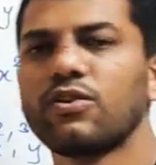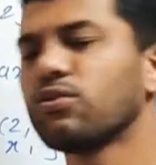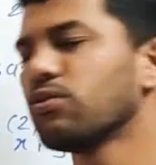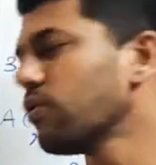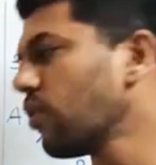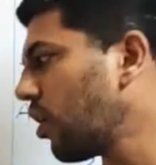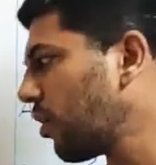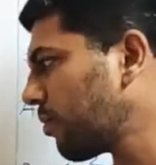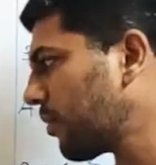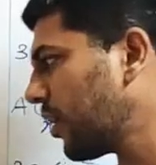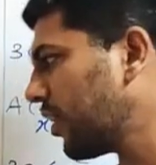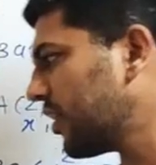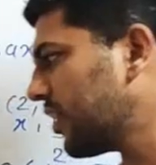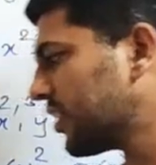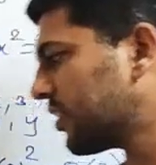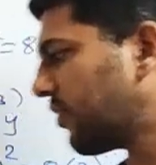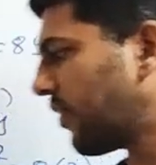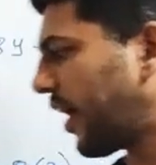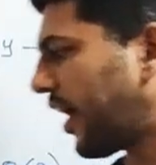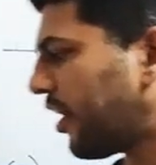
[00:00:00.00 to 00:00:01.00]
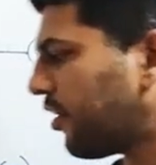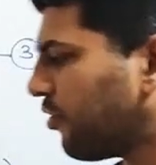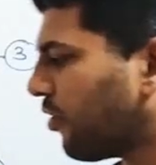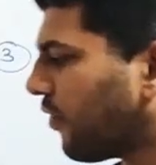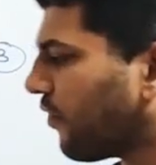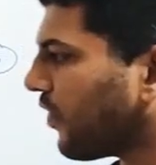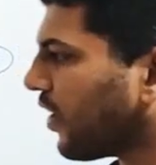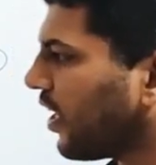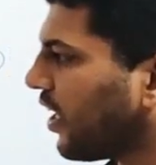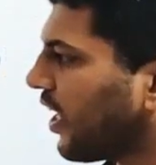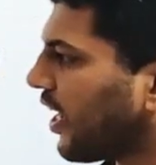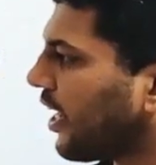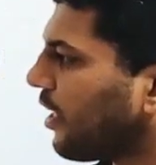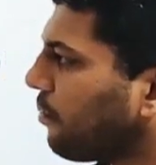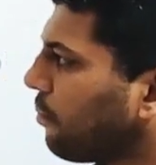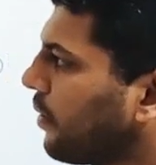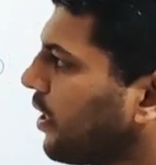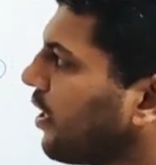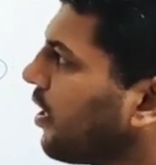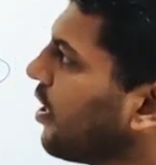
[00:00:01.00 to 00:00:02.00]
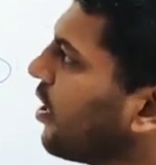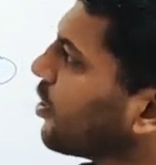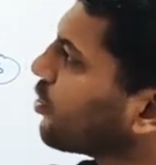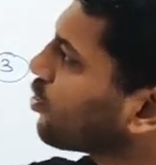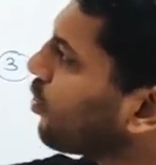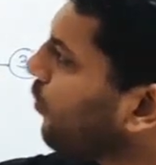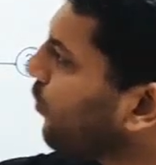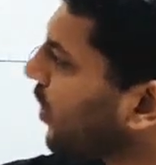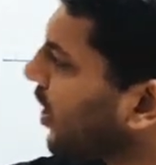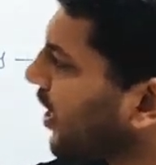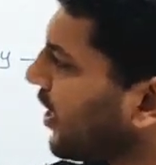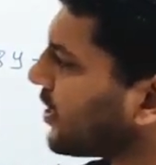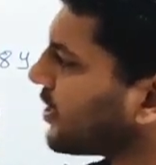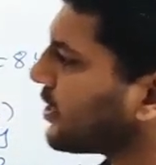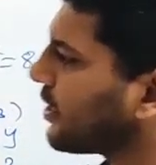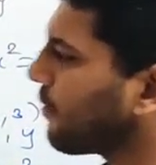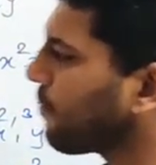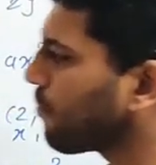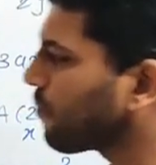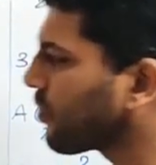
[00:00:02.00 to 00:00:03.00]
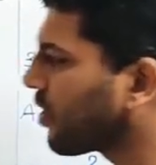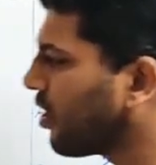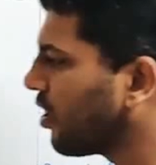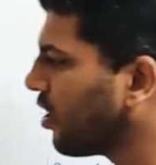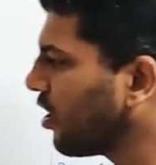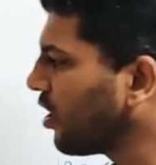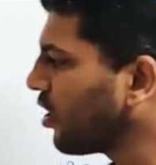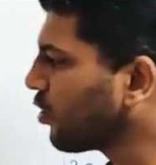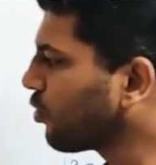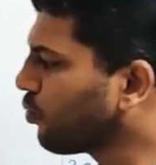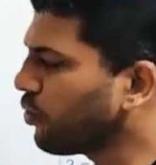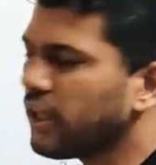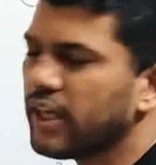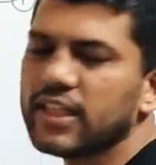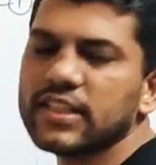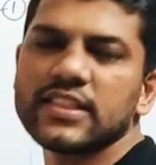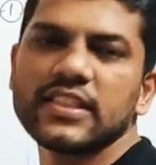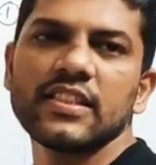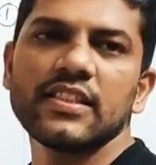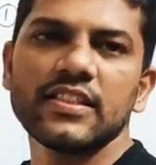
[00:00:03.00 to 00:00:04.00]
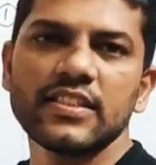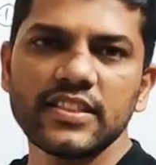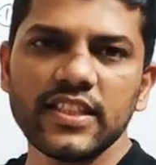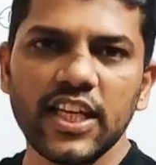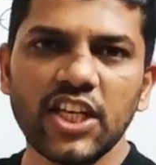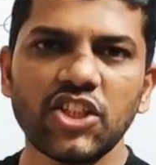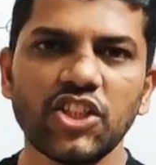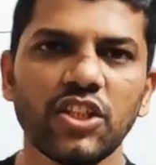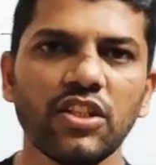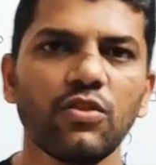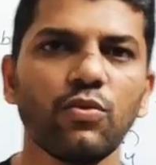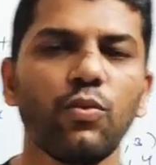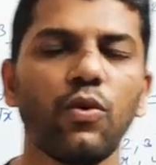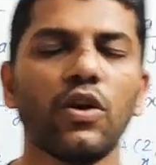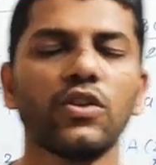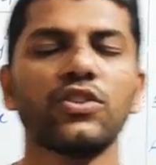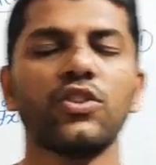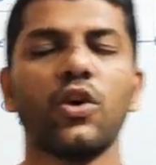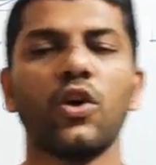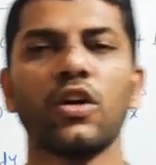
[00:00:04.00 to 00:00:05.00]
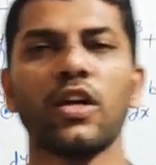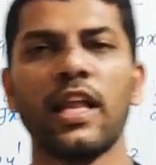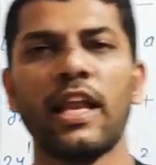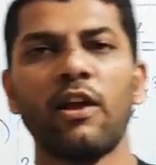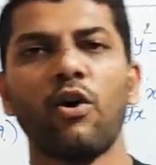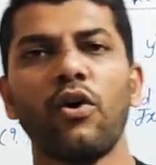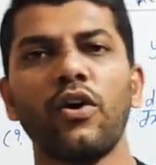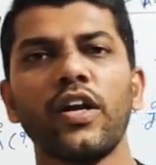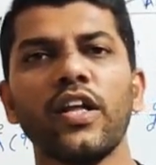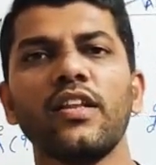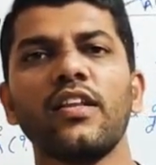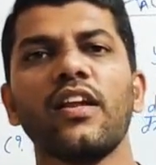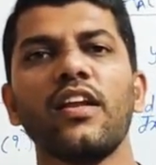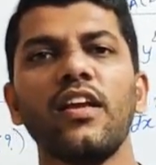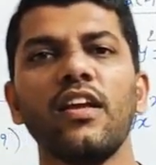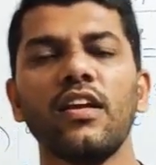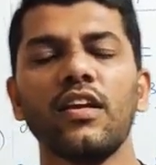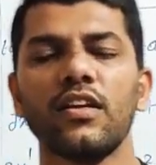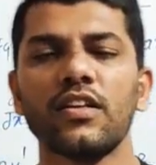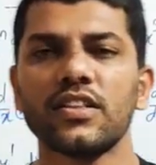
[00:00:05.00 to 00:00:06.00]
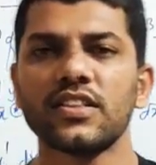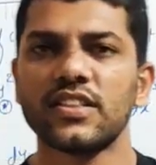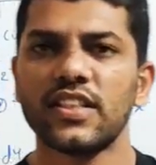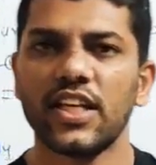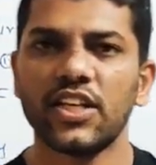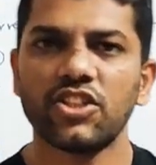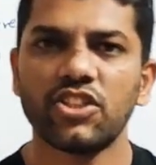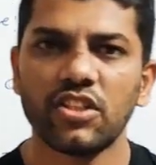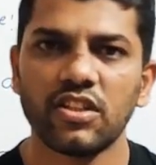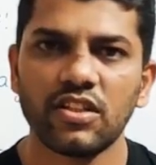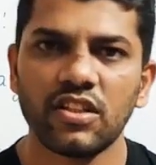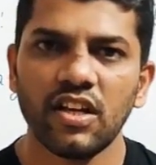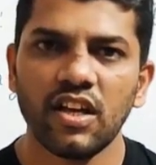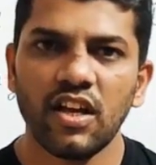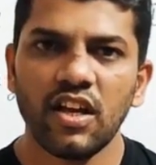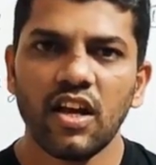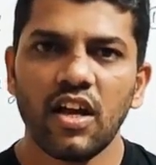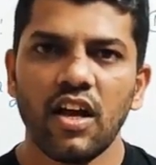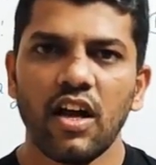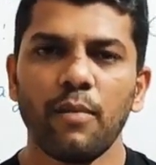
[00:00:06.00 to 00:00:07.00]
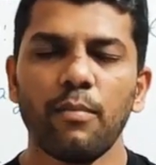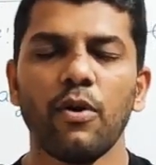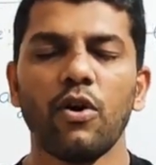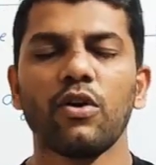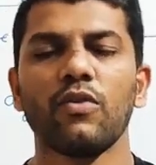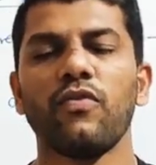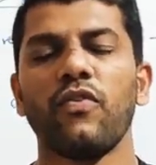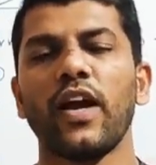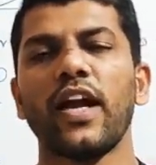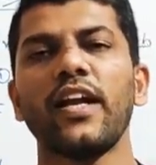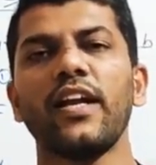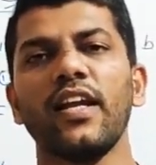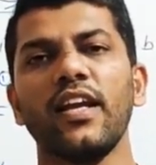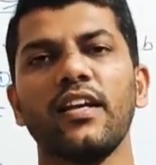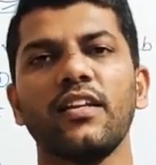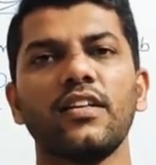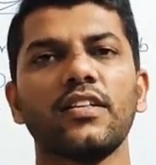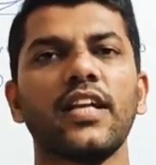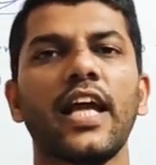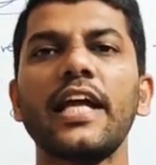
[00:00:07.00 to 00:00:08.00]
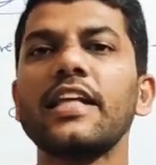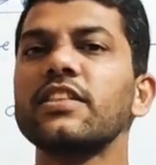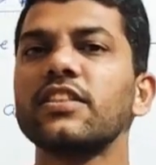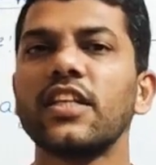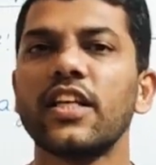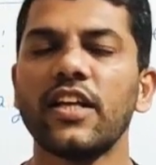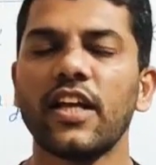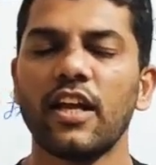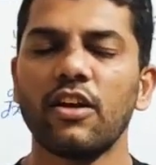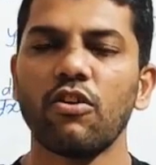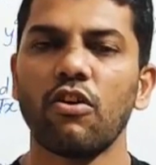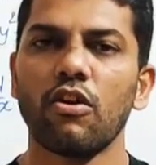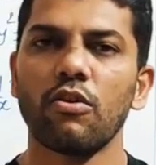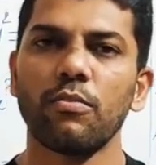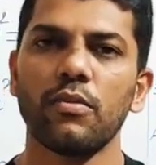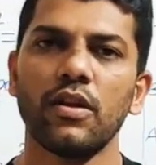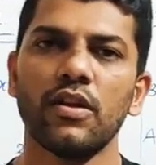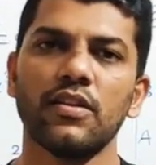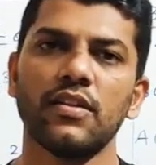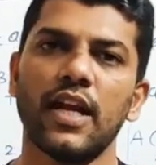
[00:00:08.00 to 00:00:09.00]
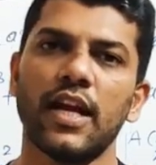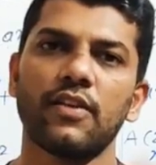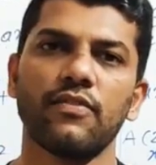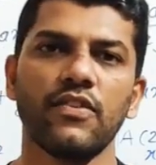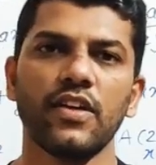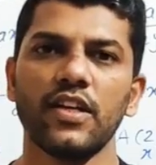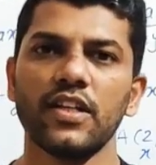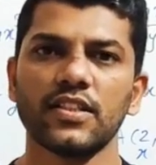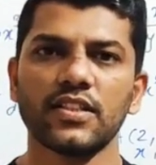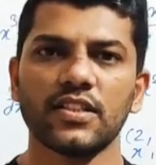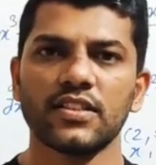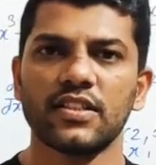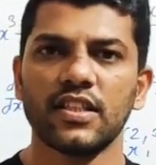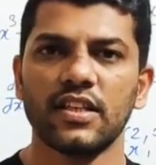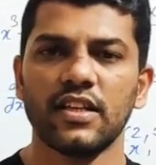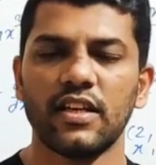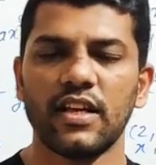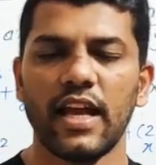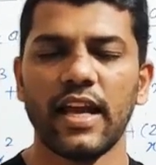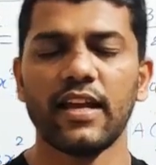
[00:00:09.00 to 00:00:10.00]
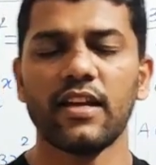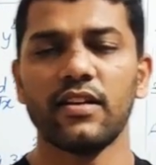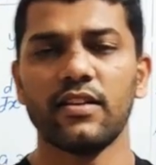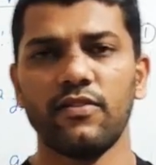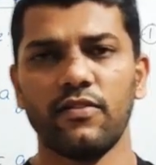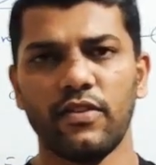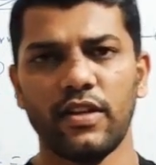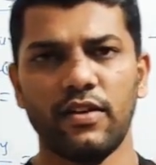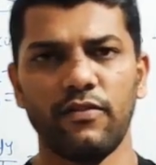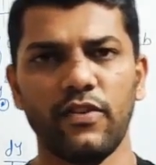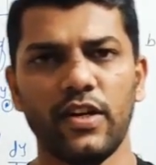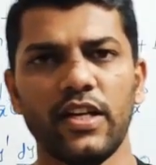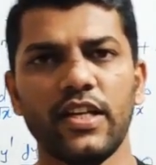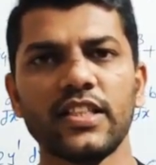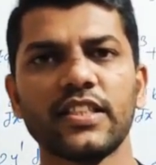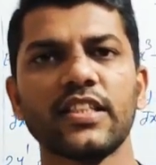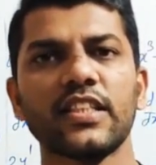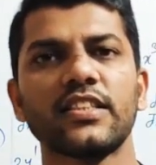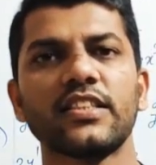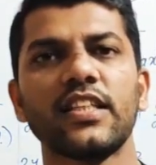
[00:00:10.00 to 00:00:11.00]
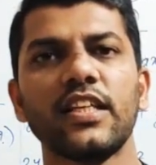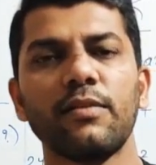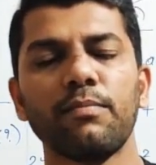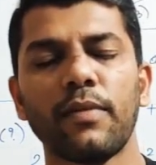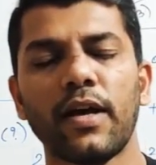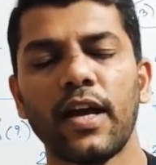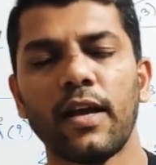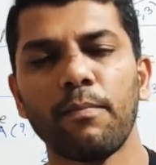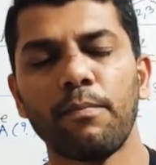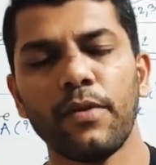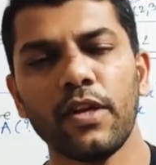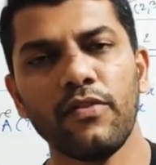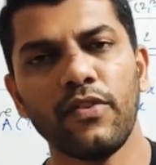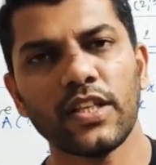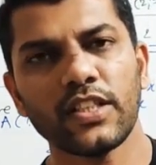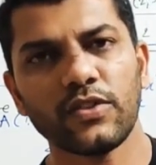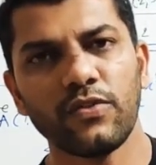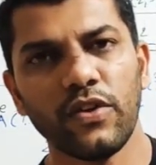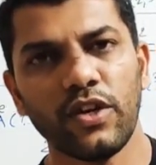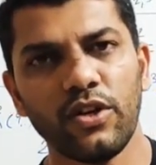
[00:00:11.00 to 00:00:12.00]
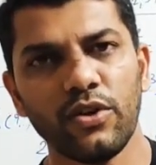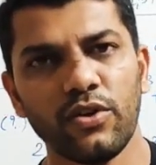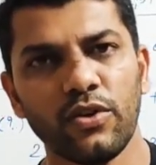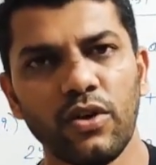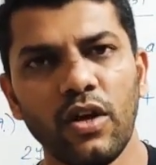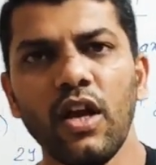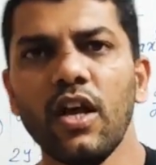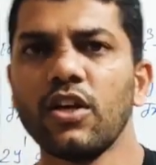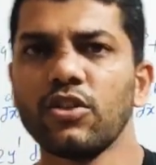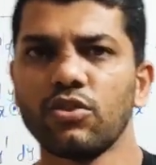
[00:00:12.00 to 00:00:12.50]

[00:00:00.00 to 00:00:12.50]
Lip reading: to obtain this value of a and b. So friends, today's session was not an ordinary session about finding the tangent and normal that we discussed in my previous video.